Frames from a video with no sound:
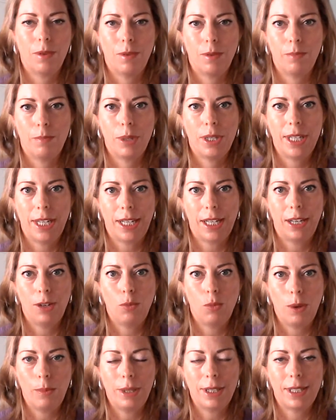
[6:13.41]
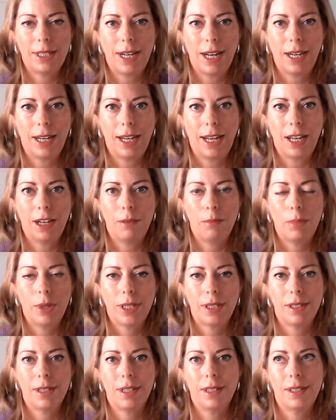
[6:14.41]
particularly women starting out in
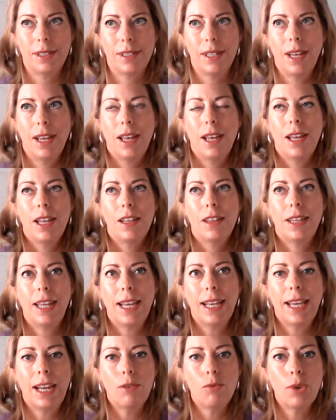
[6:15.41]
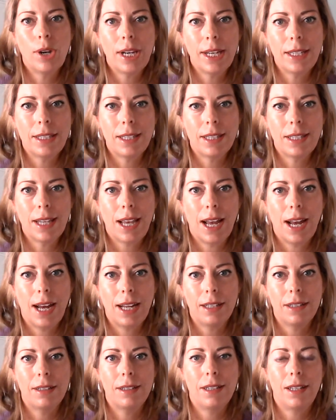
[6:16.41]
business, they get really
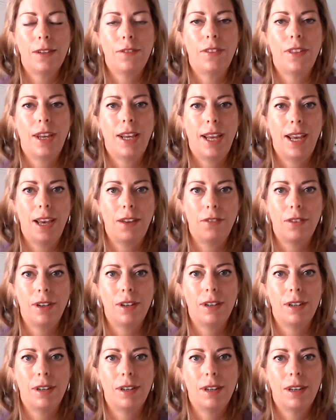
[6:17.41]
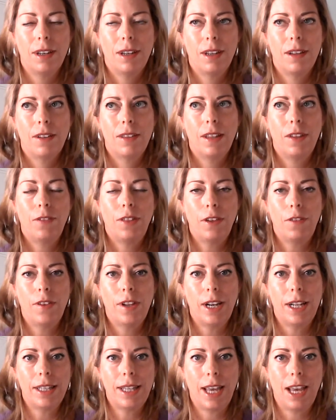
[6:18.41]
disheartened if they feel
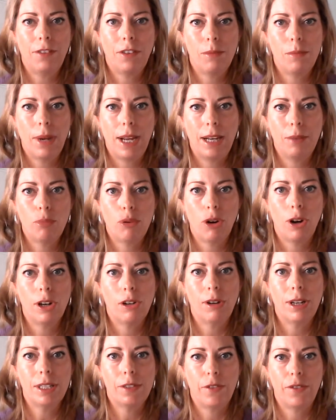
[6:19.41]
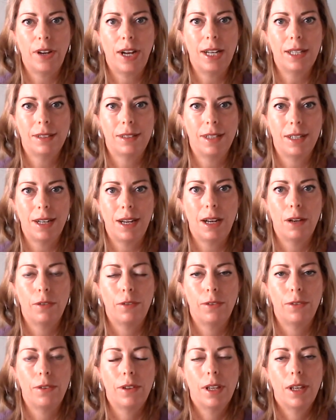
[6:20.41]
like they haven't made progress fast
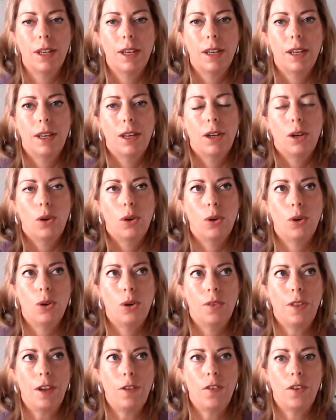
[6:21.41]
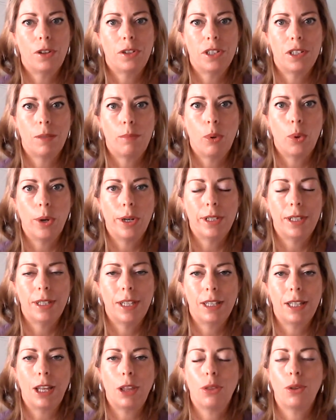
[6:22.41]
enough, or they feel disappointed
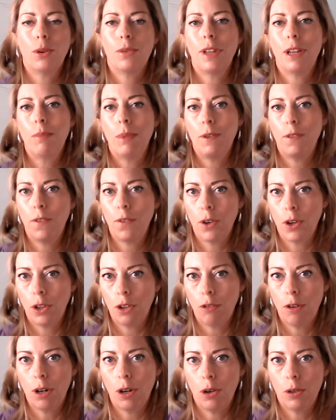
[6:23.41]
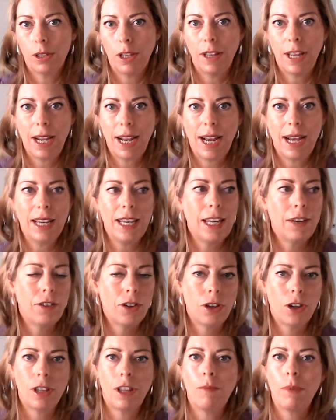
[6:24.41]
that they thought they'd be further along than they are,
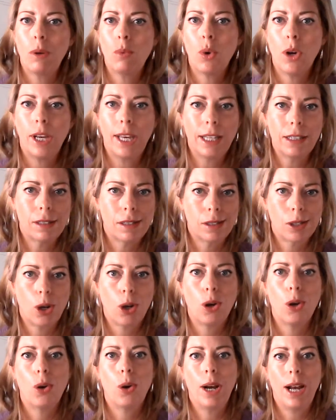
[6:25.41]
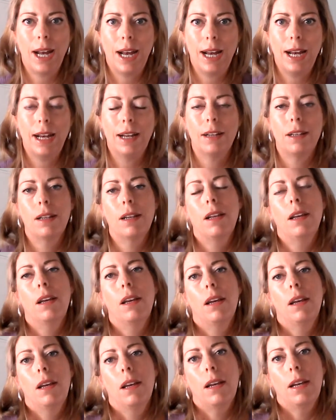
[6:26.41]
even though they've been working so hard.
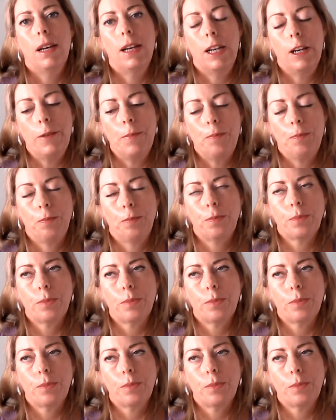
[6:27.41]
And